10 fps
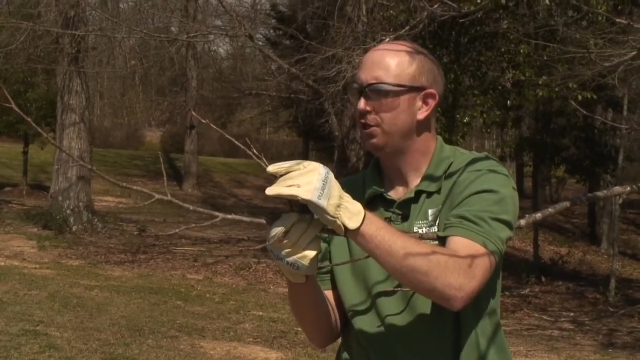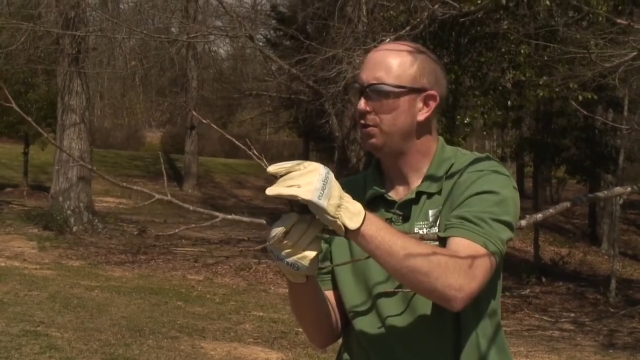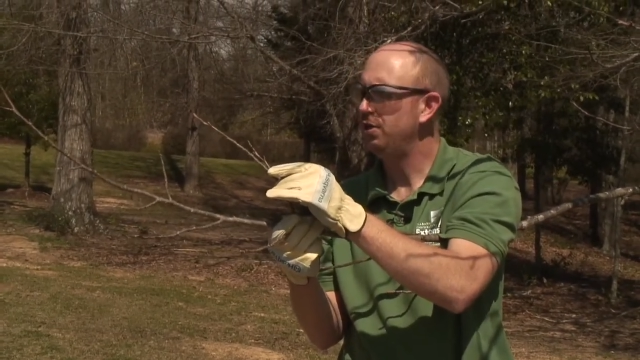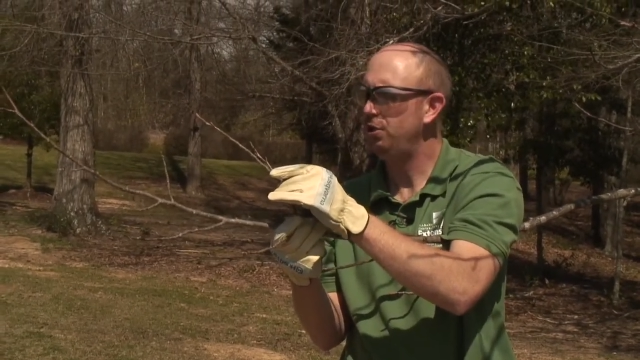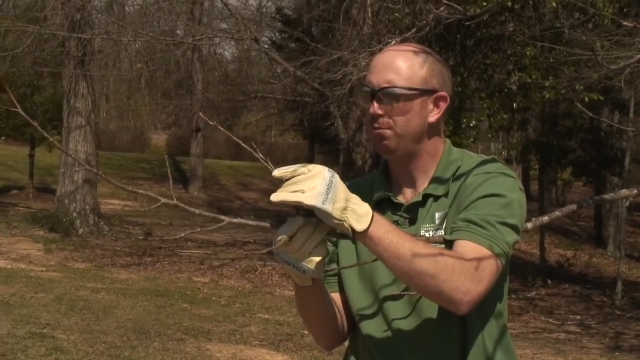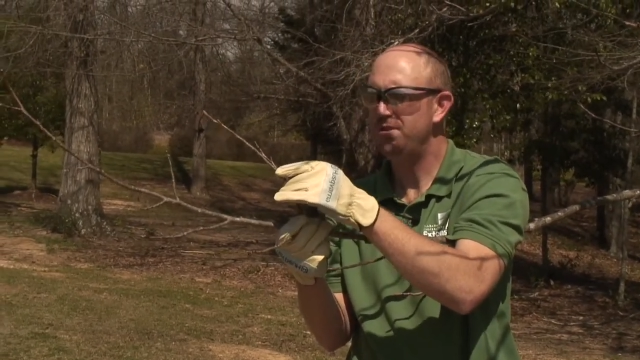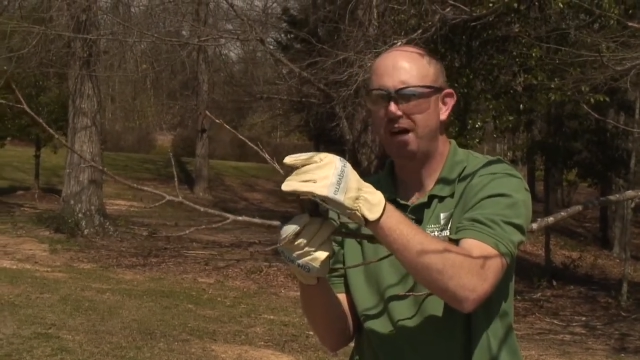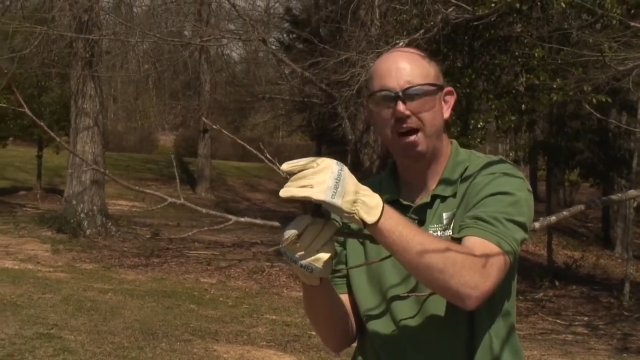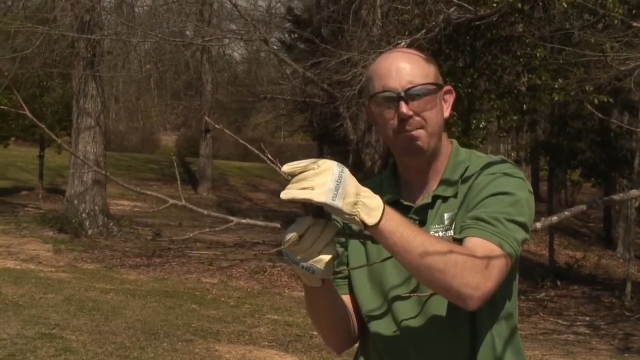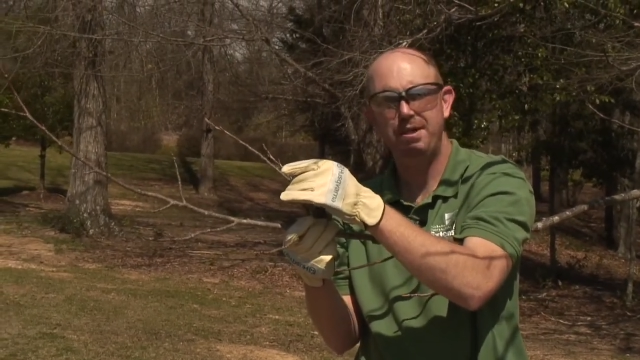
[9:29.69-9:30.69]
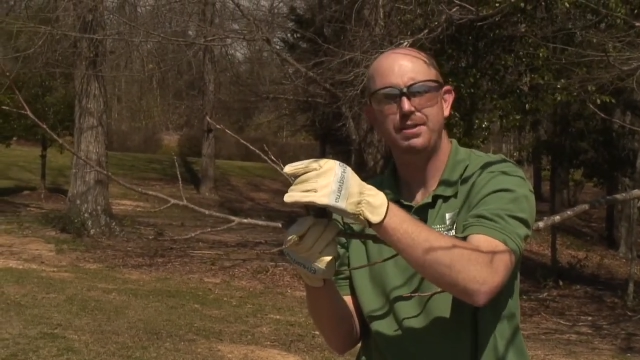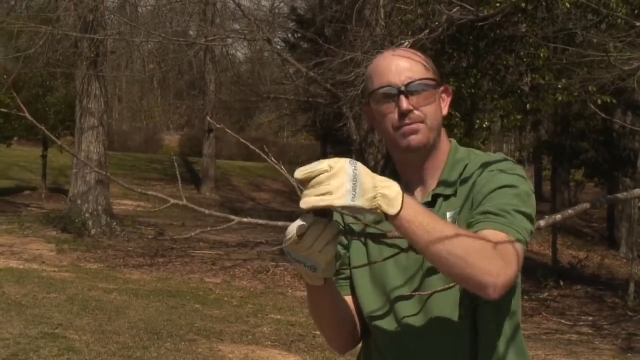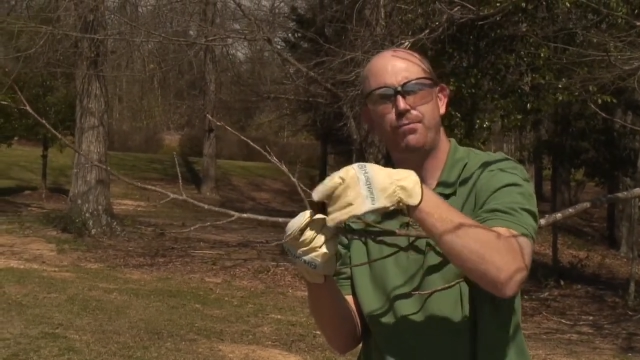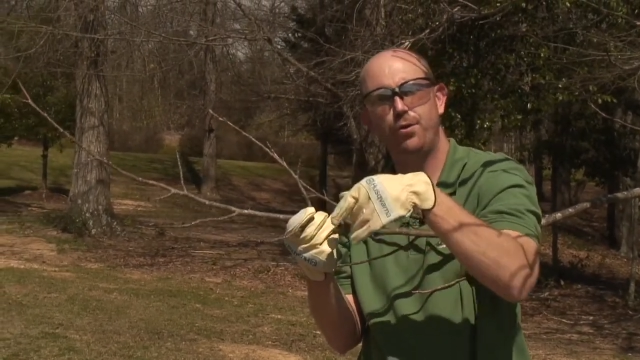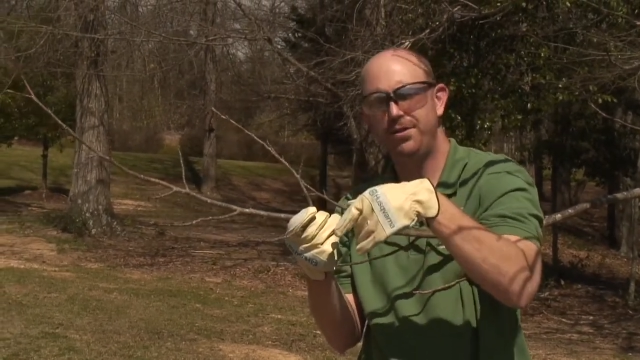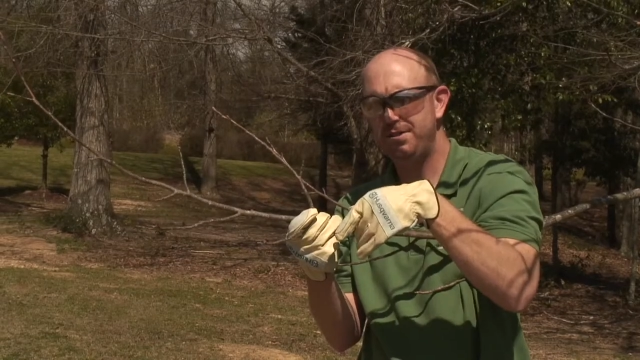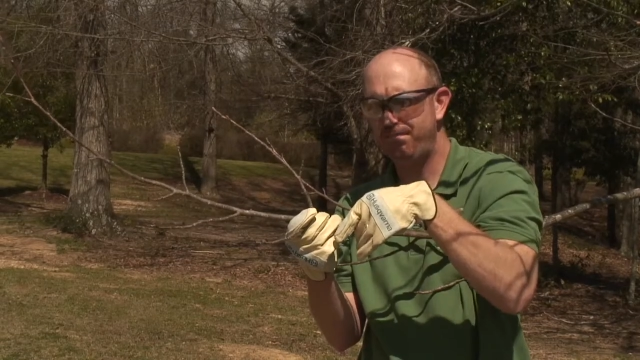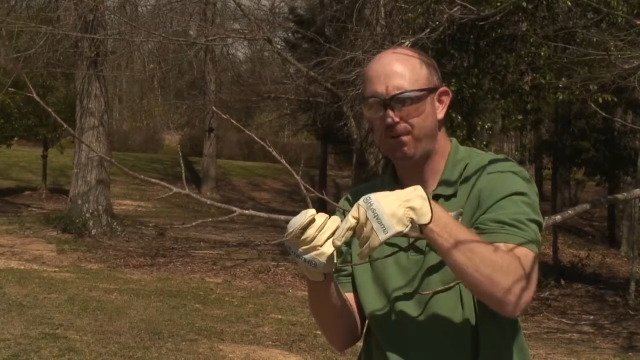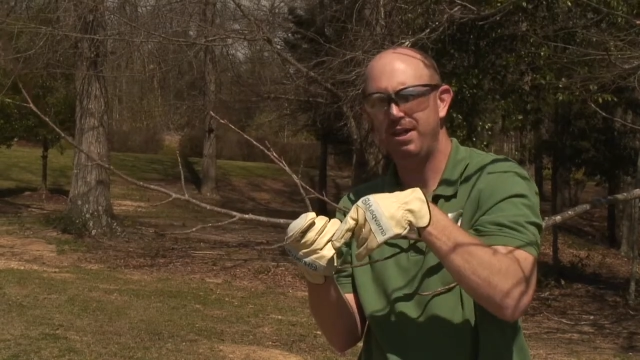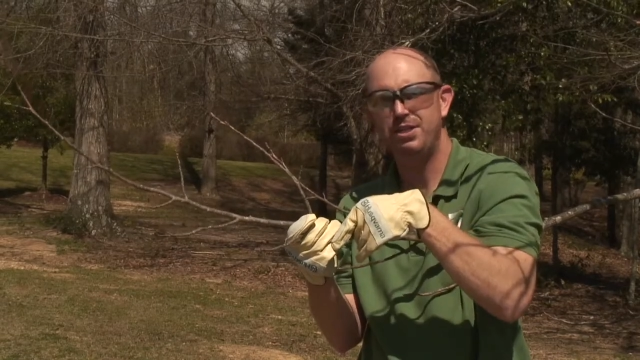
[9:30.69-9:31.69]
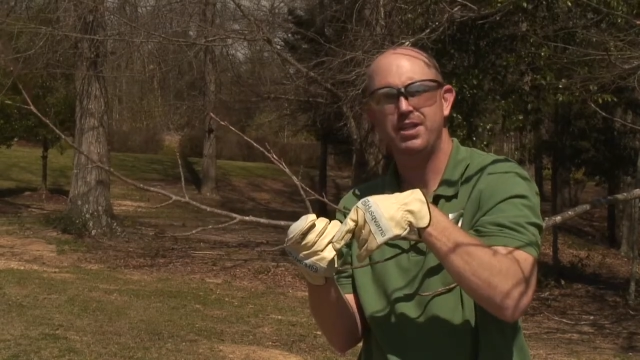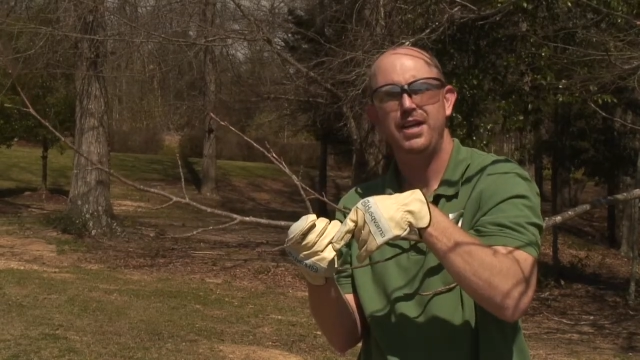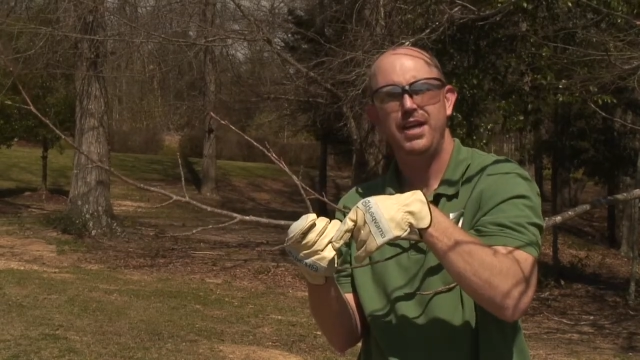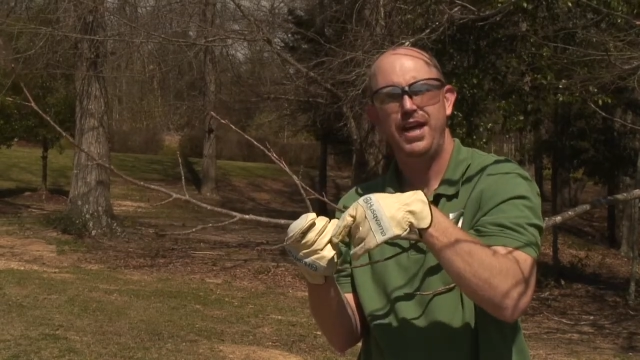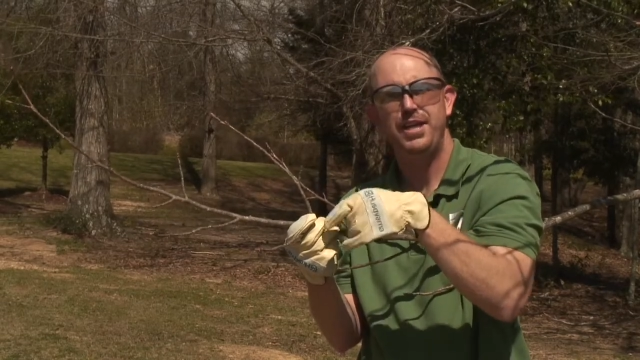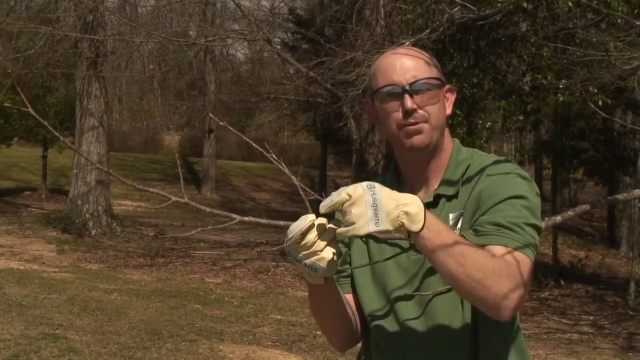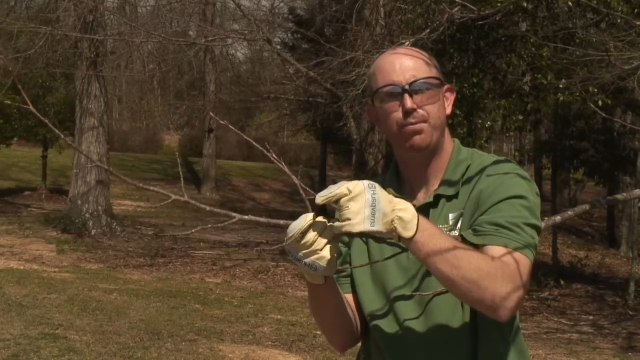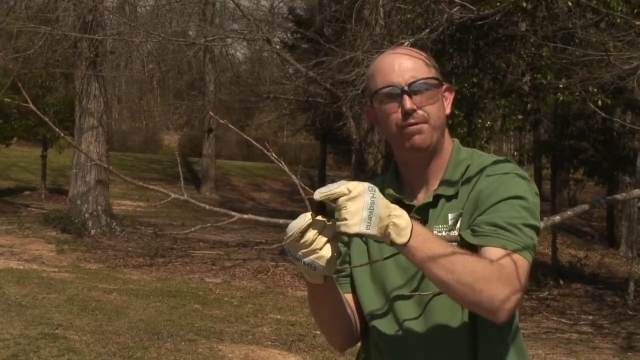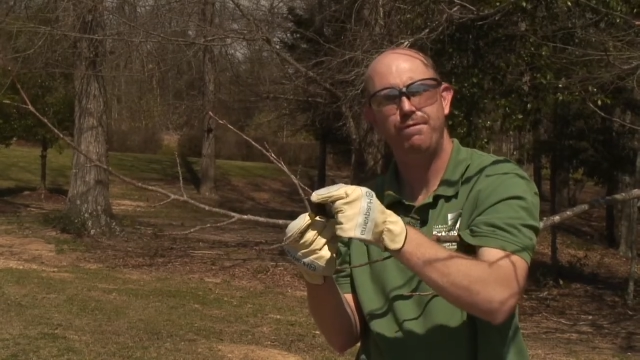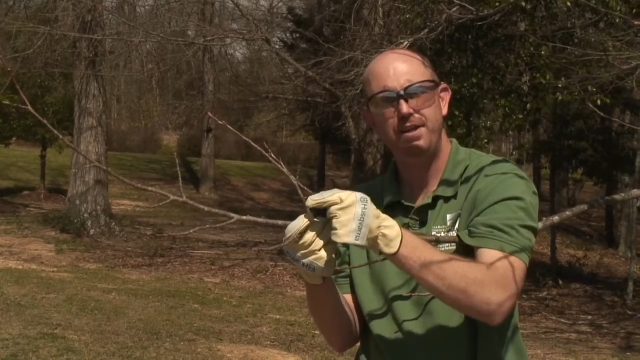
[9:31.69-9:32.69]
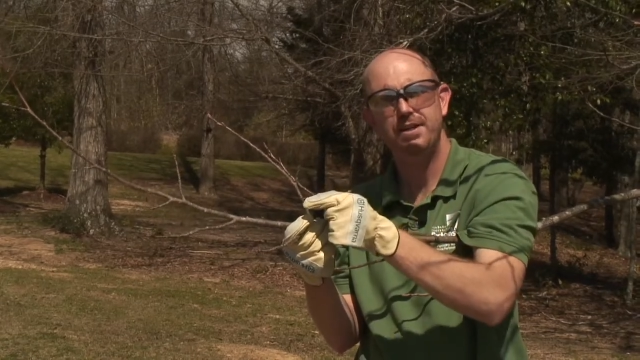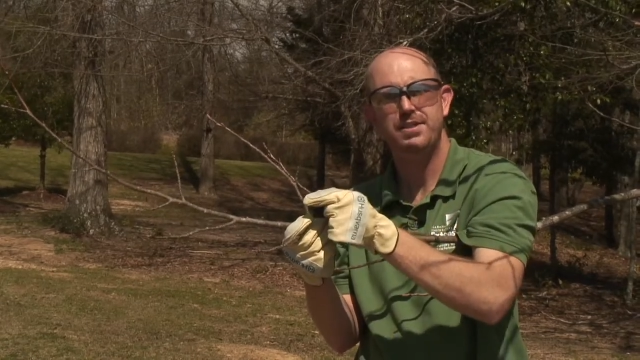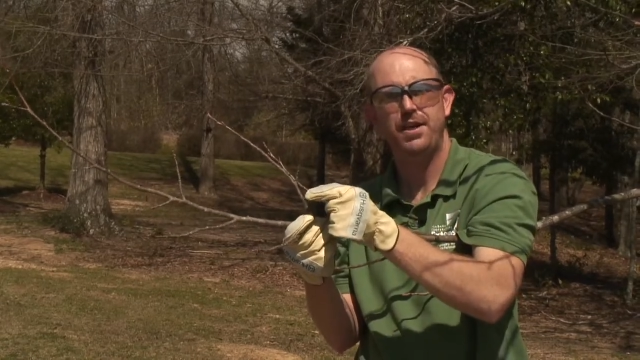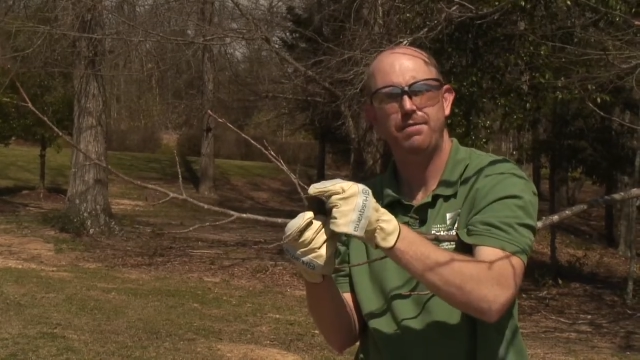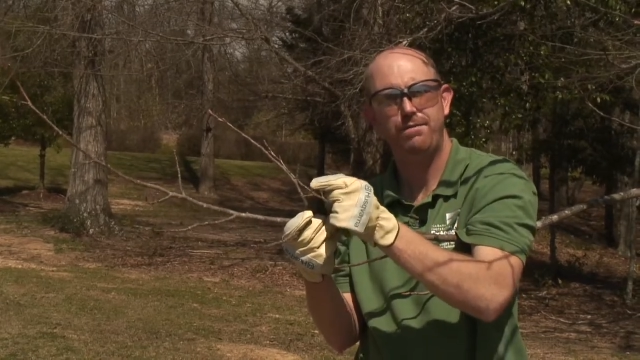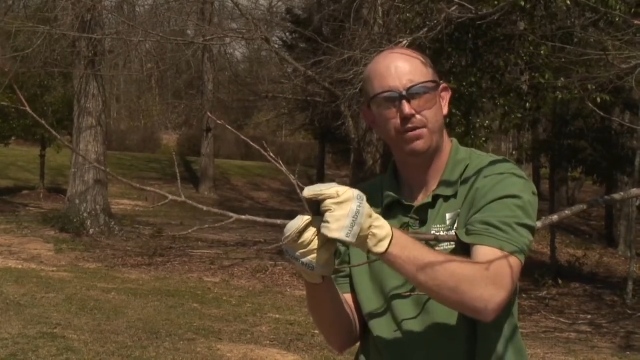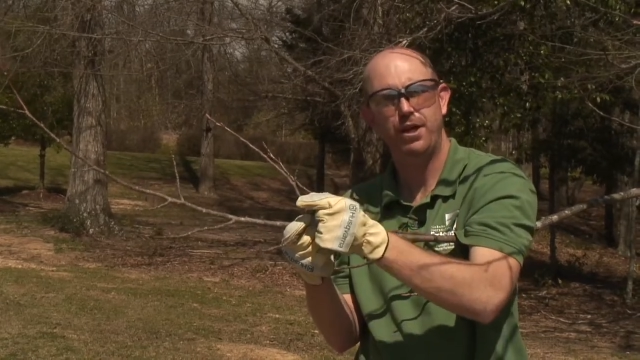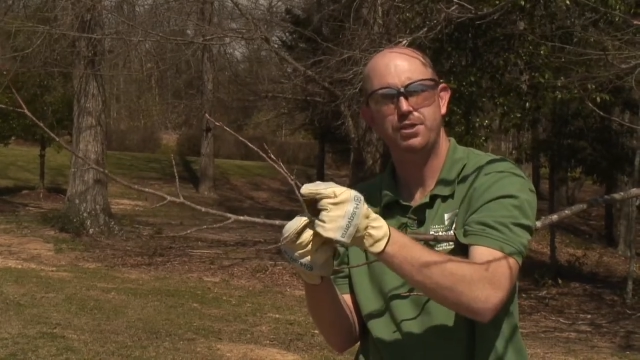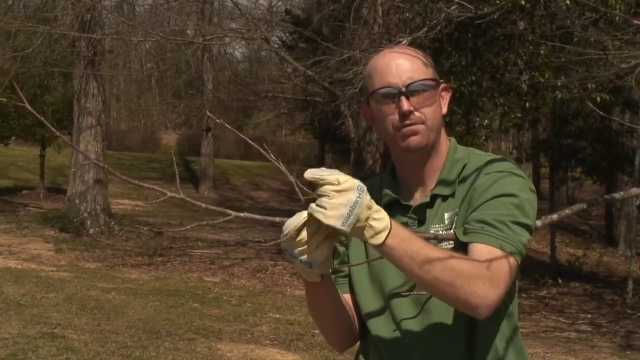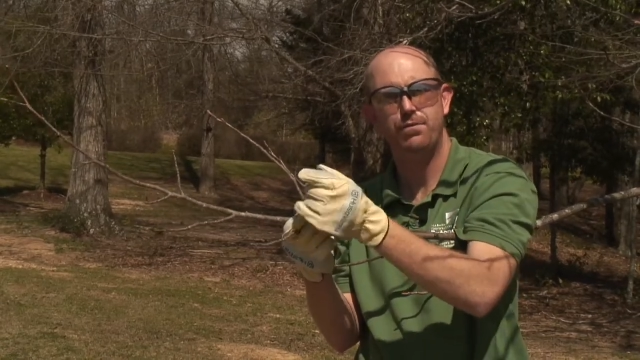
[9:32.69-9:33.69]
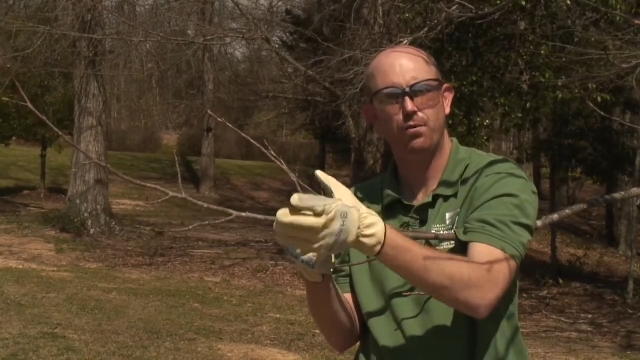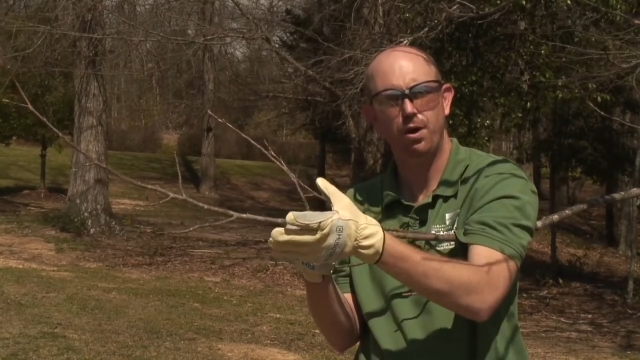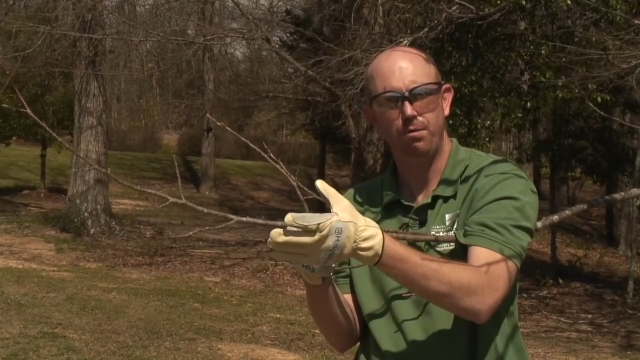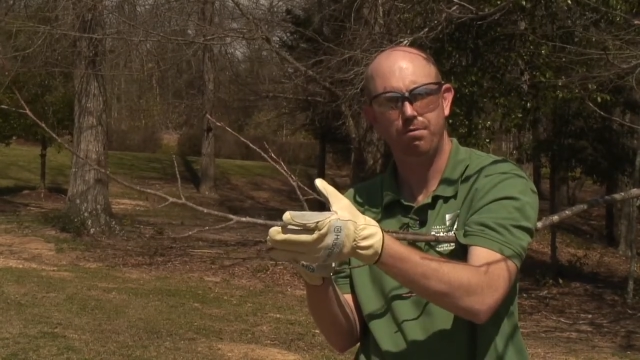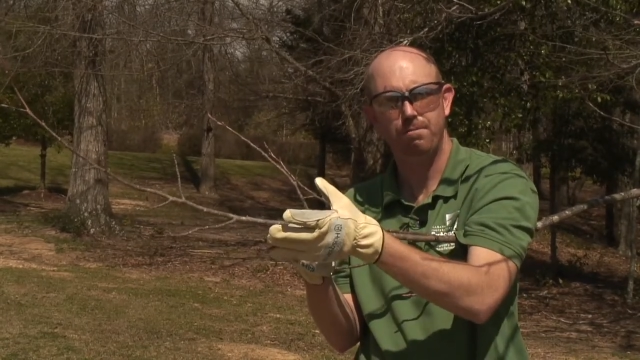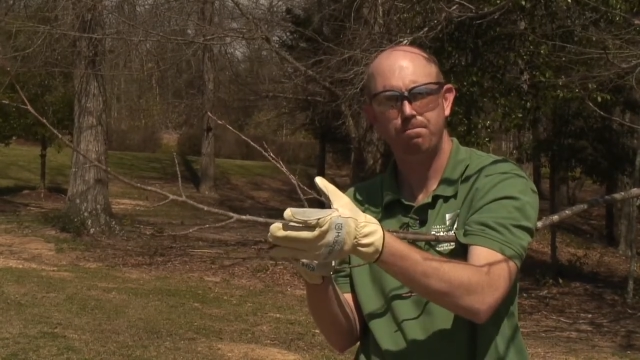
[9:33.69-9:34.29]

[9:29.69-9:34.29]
to assume dominance for this branch and to prevent a flush of growth.